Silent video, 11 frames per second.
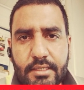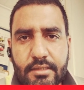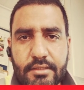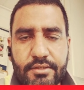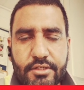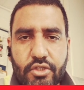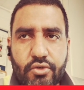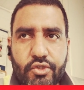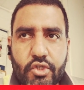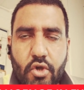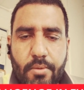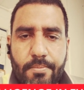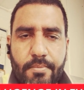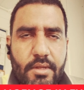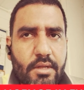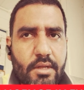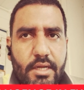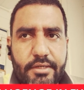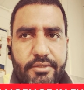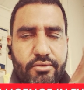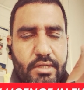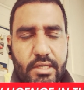is a secure job,
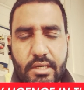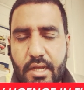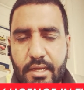and you can